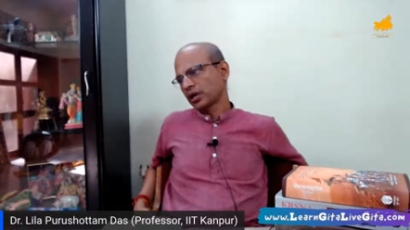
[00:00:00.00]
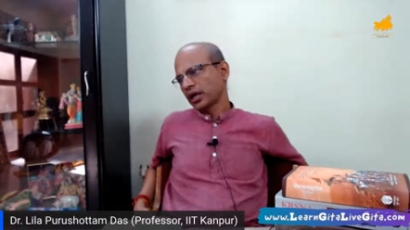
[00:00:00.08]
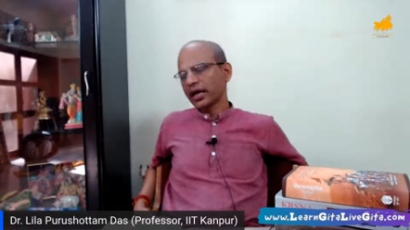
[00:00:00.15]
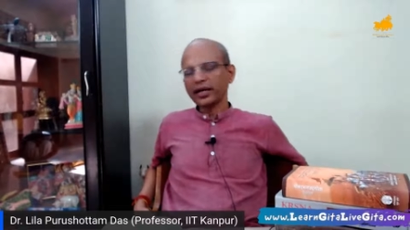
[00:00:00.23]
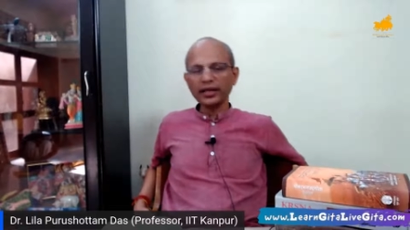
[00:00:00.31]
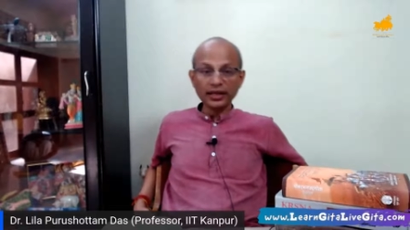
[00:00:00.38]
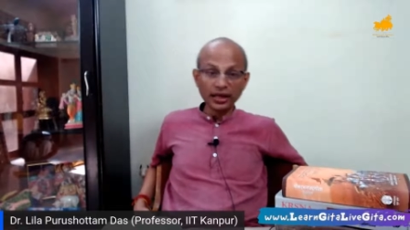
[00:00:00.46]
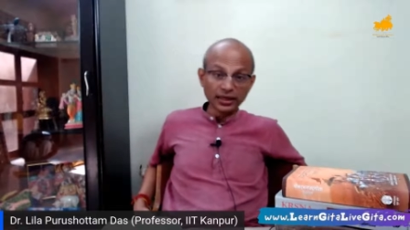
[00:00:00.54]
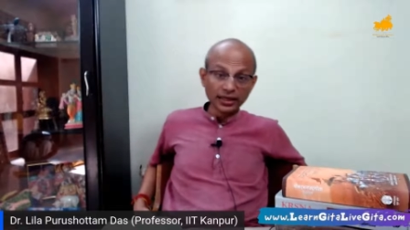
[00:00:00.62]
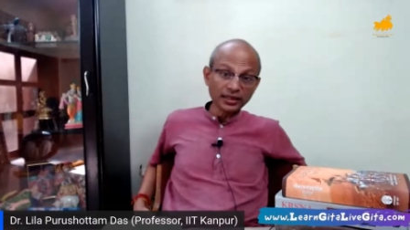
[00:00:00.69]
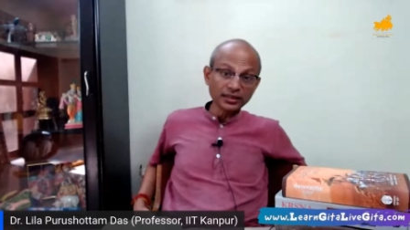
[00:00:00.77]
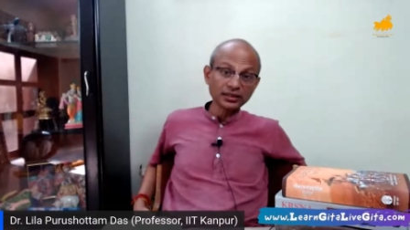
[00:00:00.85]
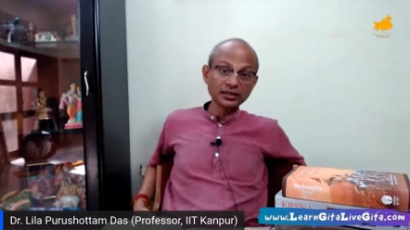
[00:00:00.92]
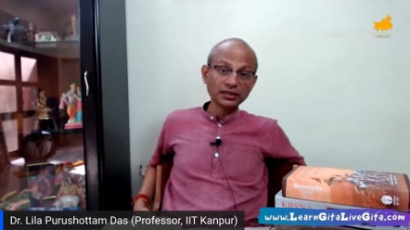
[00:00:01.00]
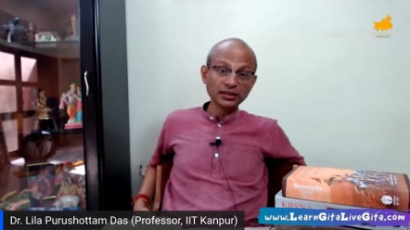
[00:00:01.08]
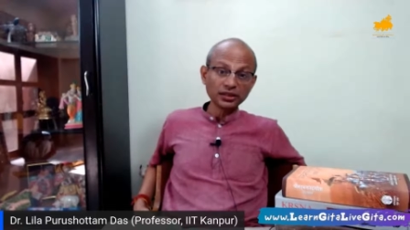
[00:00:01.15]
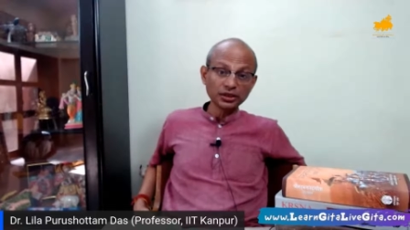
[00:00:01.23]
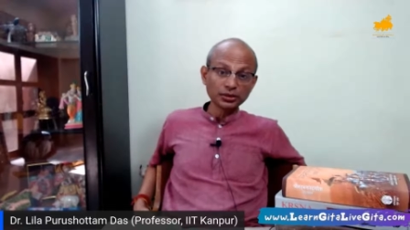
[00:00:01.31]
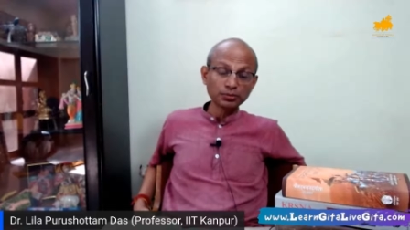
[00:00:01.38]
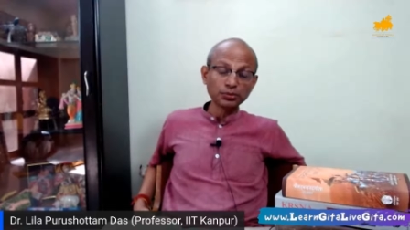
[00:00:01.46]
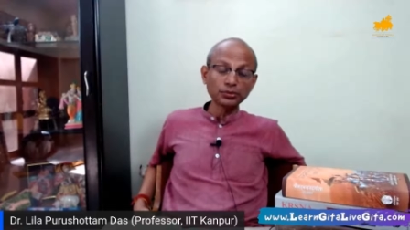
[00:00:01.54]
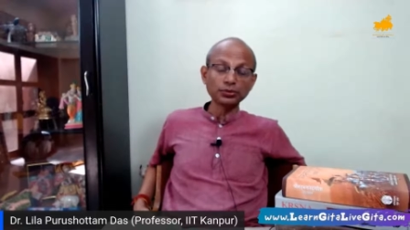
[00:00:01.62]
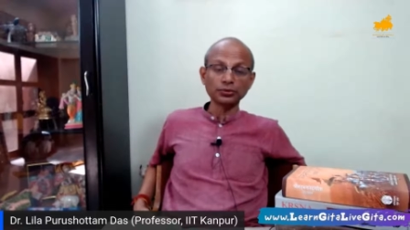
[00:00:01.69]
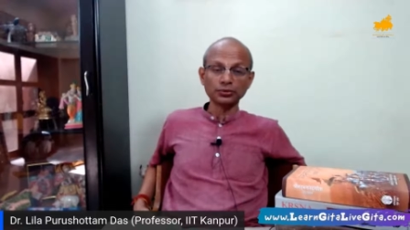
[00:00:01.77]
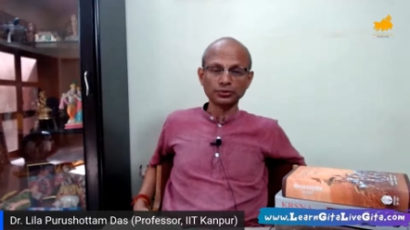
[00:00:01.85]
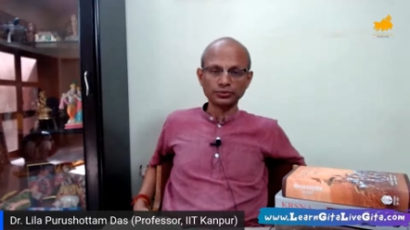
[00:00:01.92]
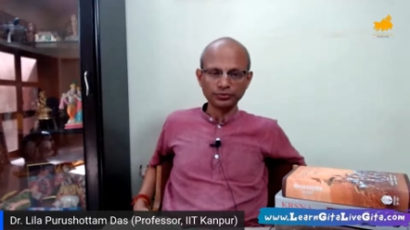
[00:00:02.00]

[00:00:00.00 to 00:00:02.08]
and youngest is Puru.